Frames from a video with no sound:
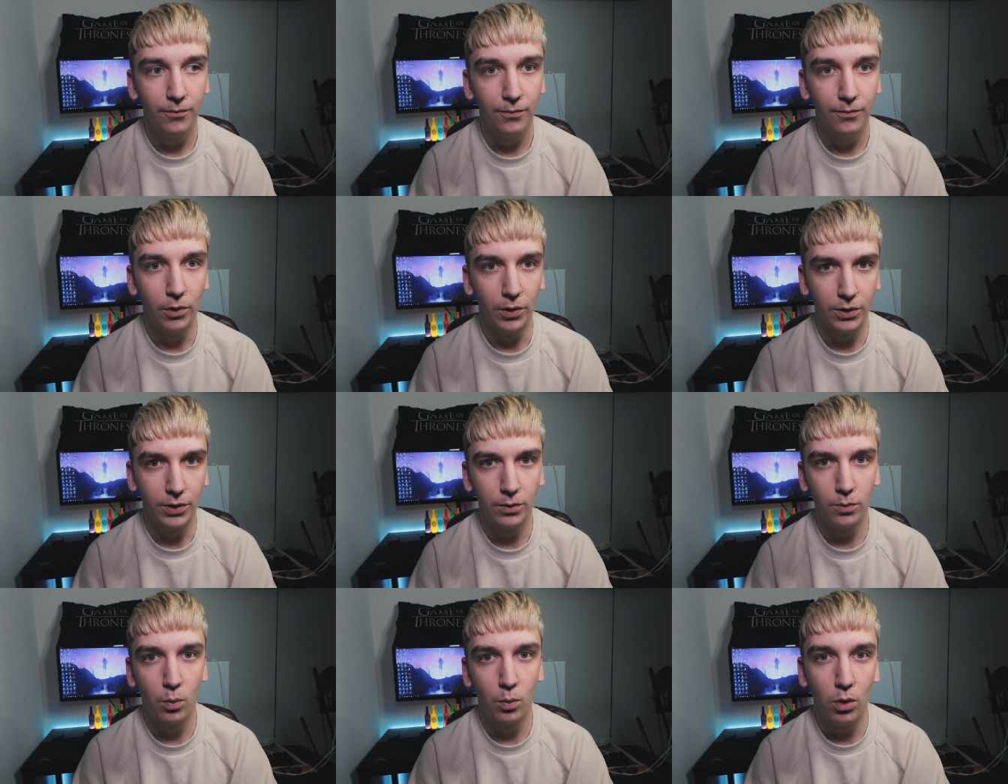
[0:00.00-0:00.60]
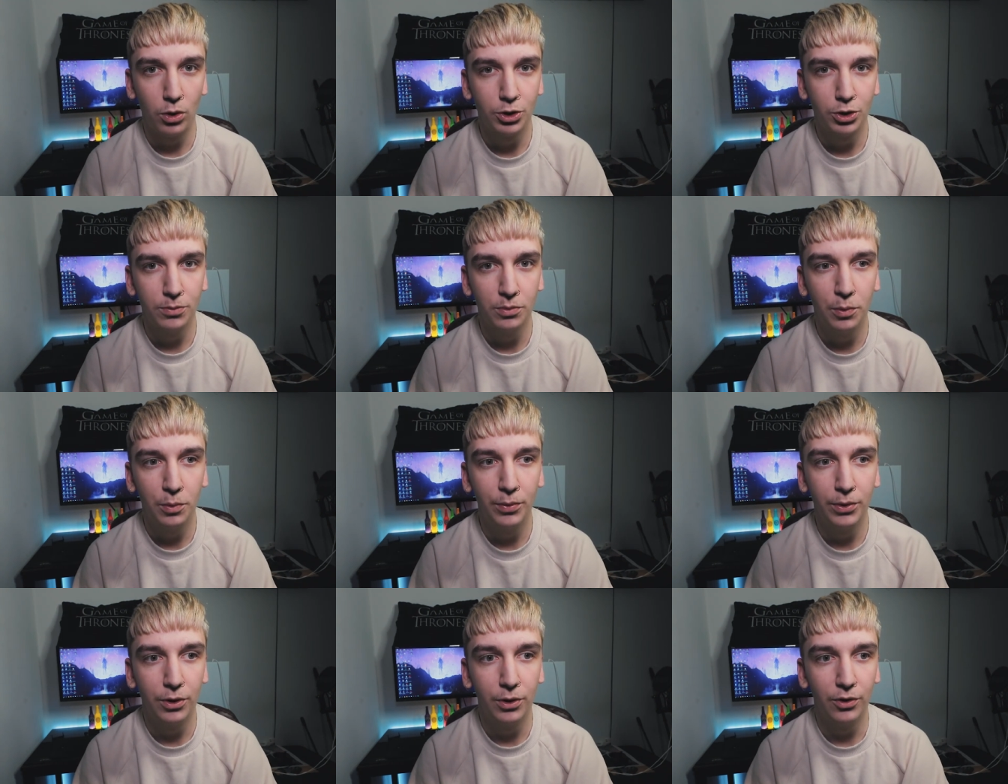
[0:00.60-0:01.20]
like
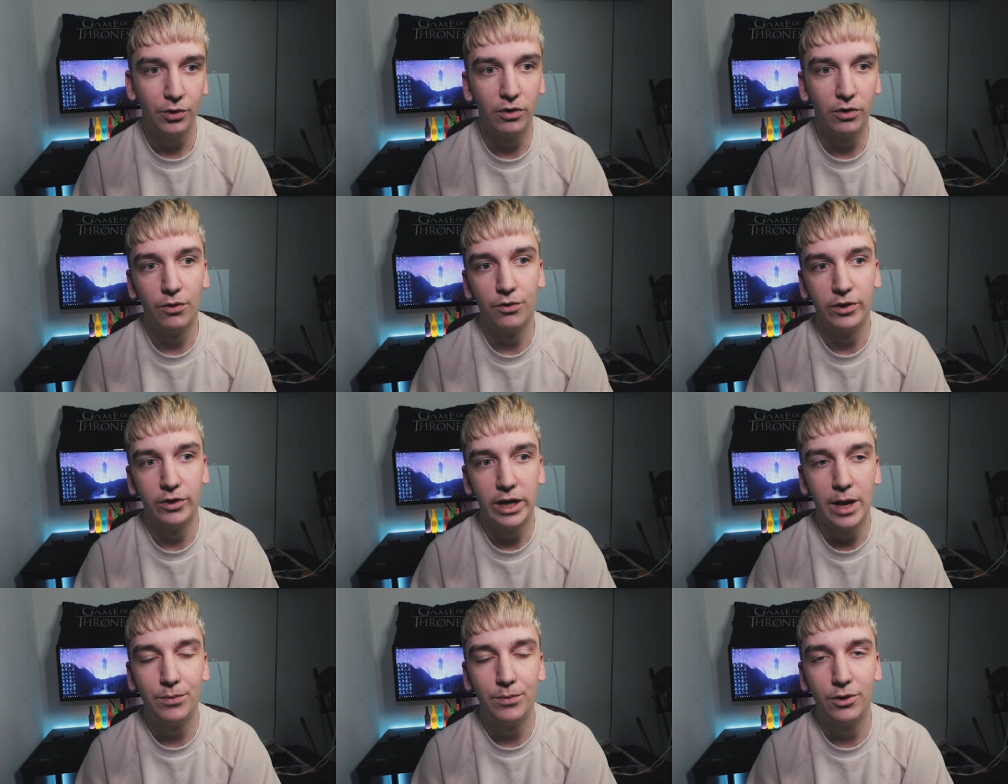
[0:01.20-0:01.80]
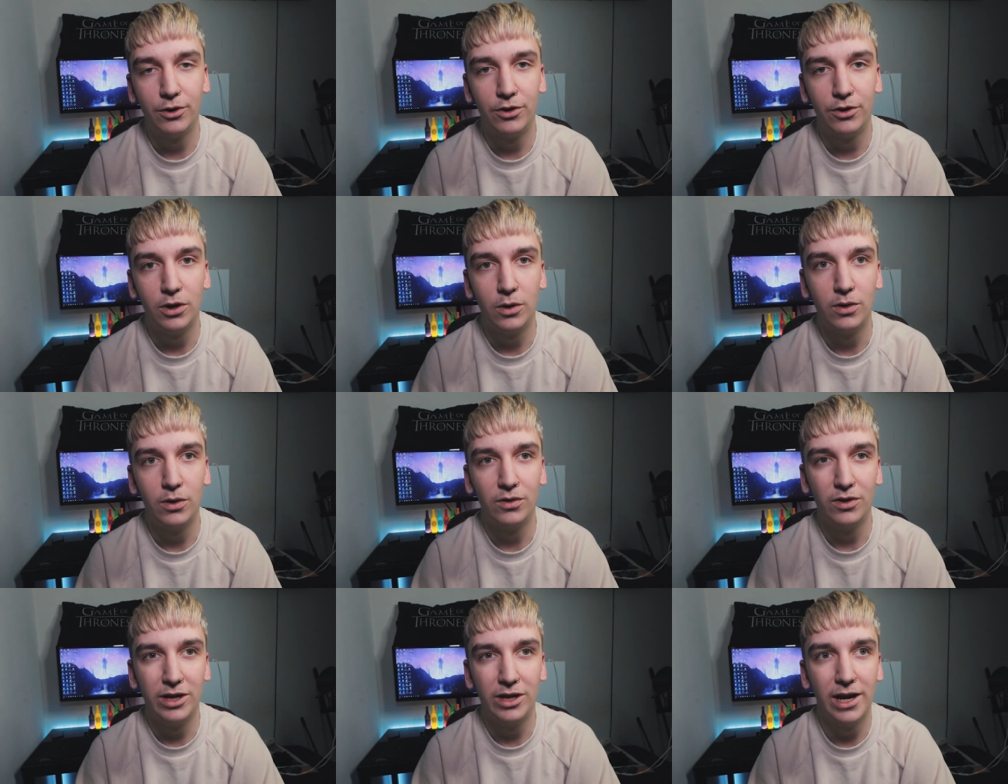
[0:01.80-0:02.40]
watchable because obviously episode two
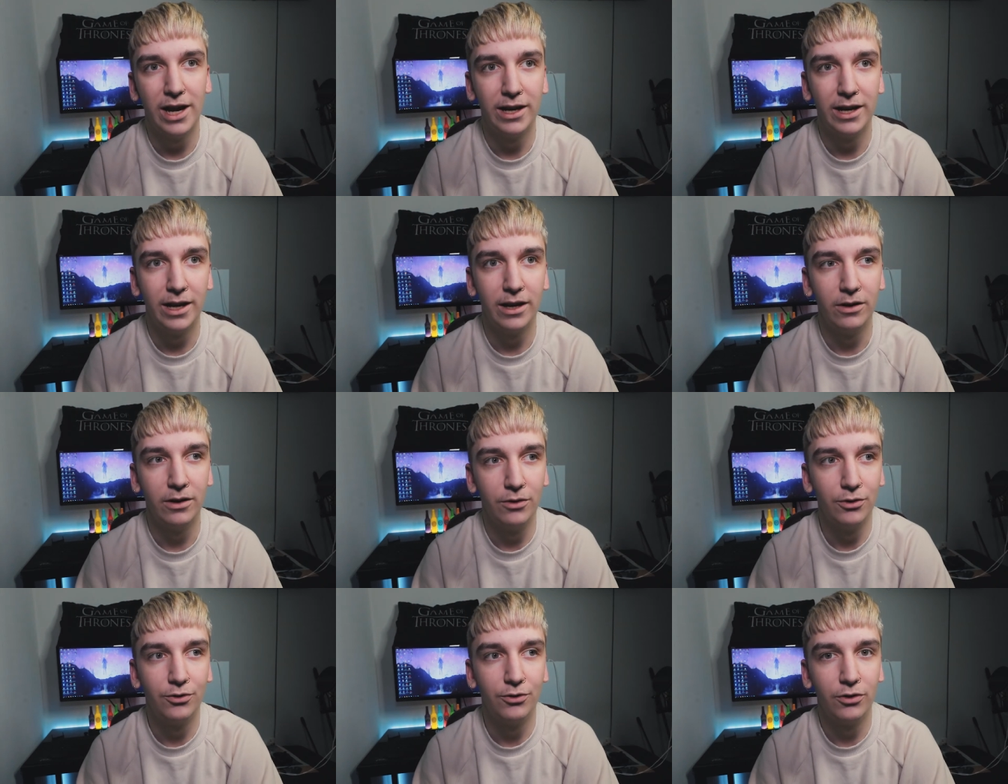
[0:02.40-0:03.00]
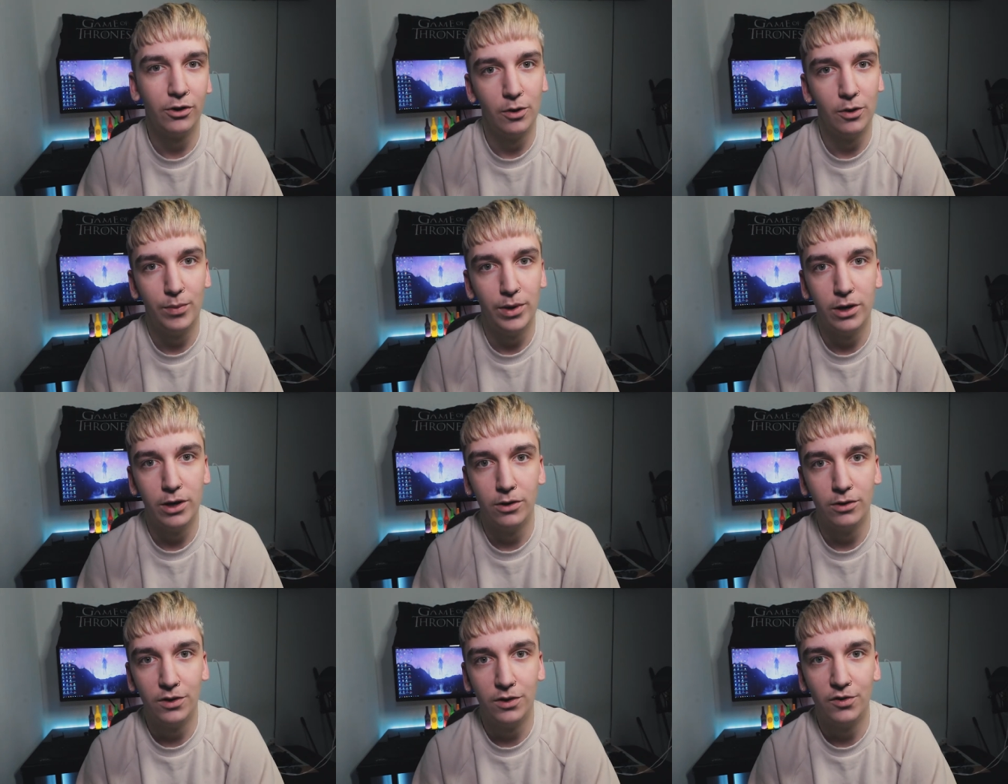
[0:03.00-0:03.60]
is yet again just going to be
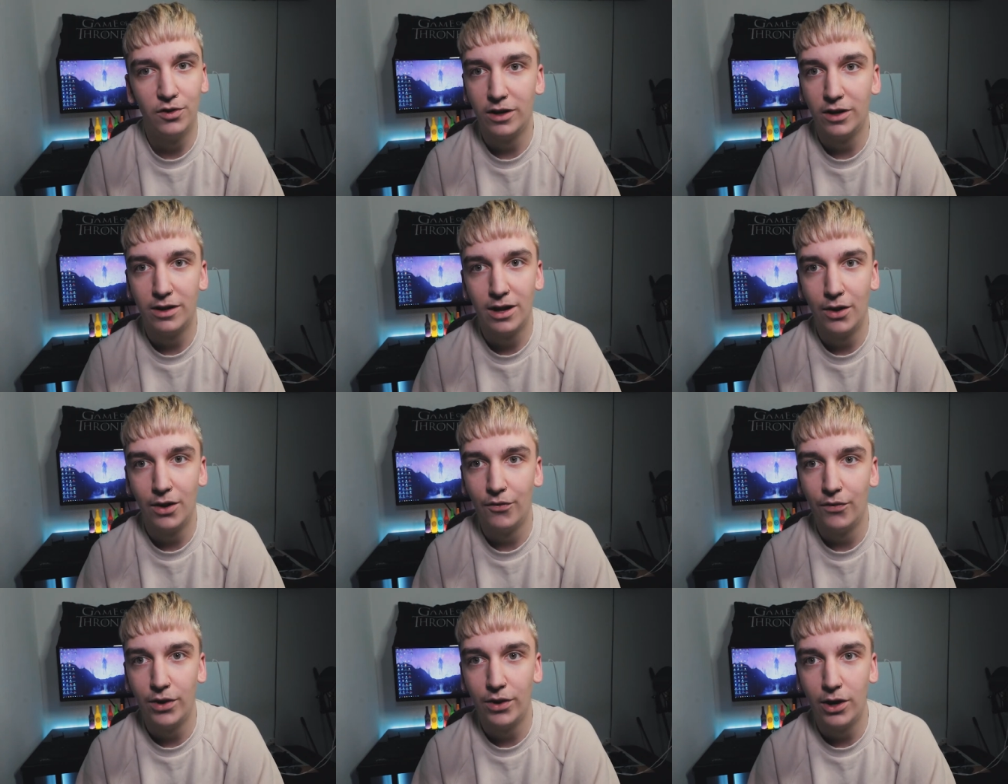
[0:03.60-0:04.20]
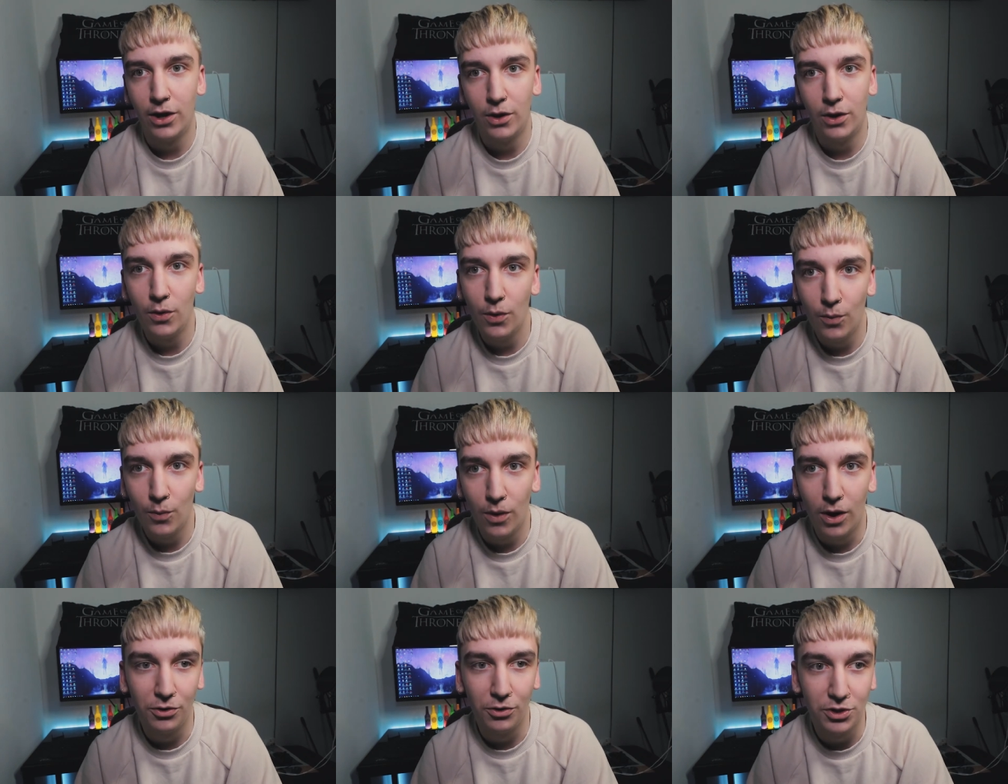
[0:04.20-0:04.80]
another sit down video
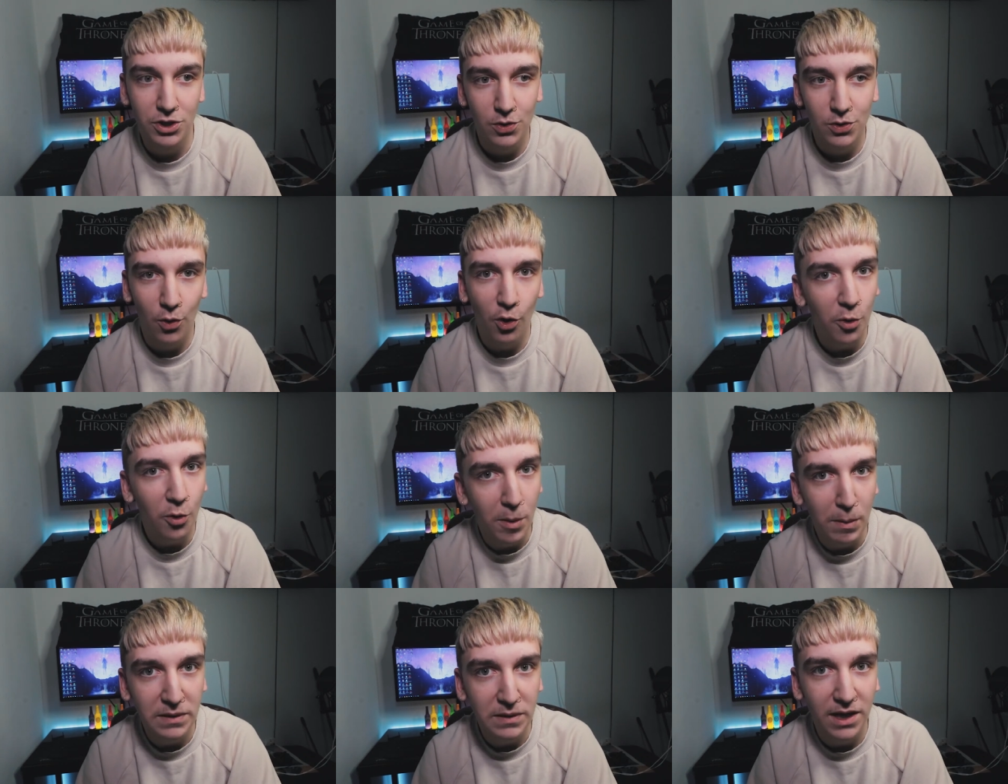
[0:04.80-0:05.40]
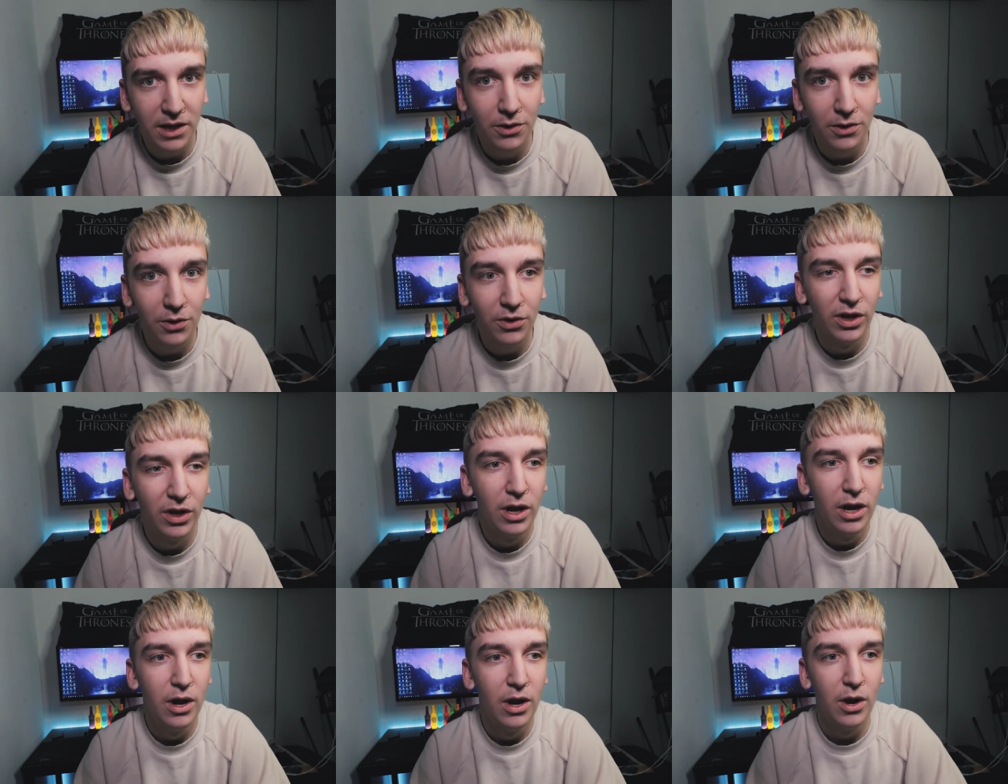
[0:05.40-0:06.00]
where I just talk about my
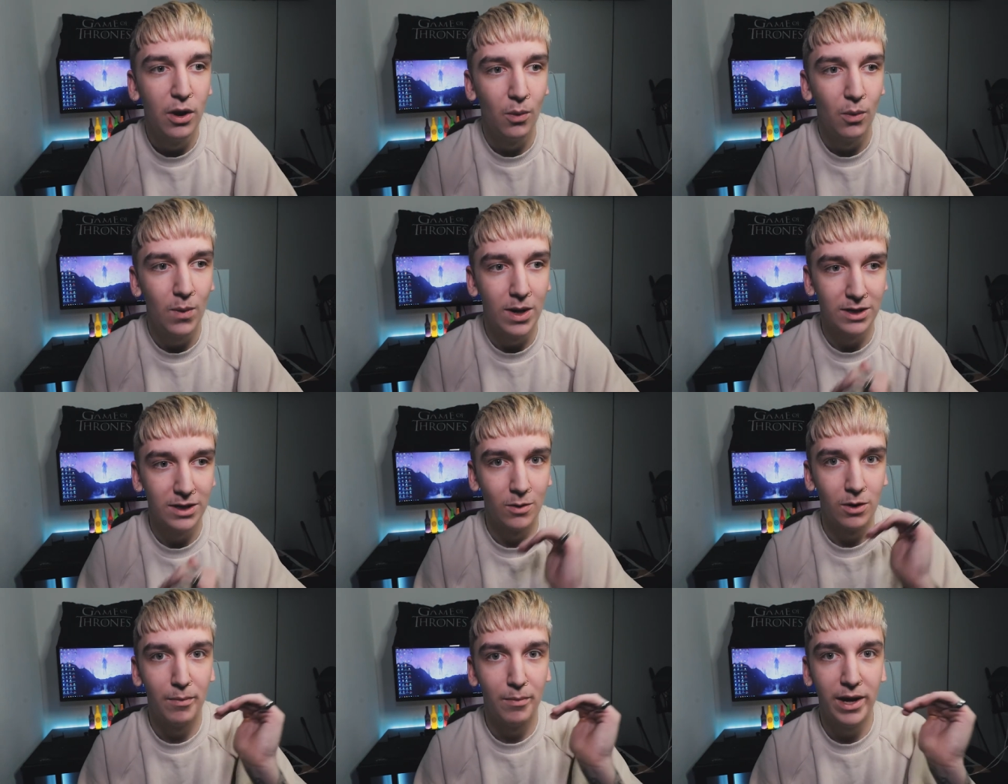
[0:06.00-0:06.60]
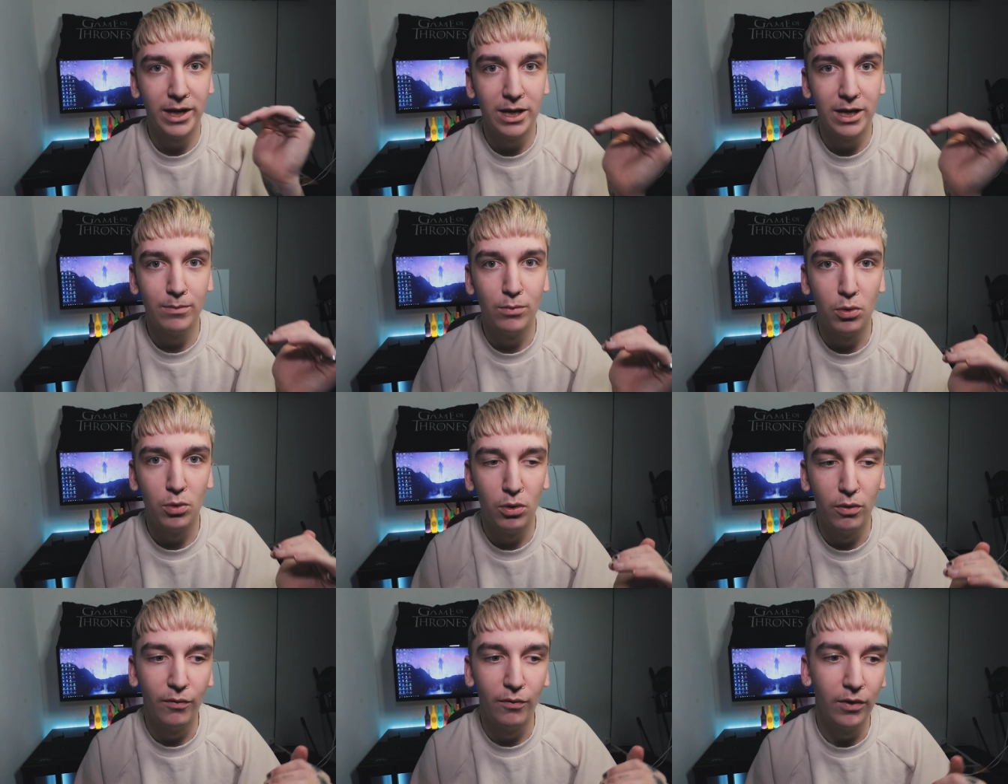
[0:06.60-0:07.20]
tattoos. Whereas I want to make it
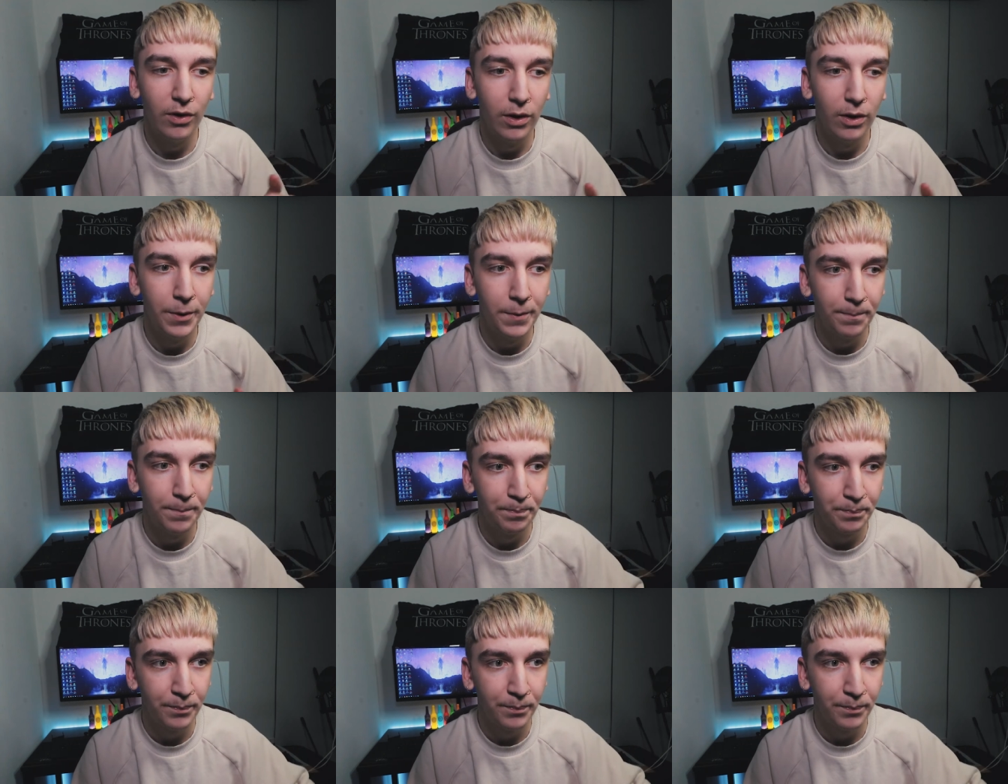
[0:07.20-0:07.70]
more of a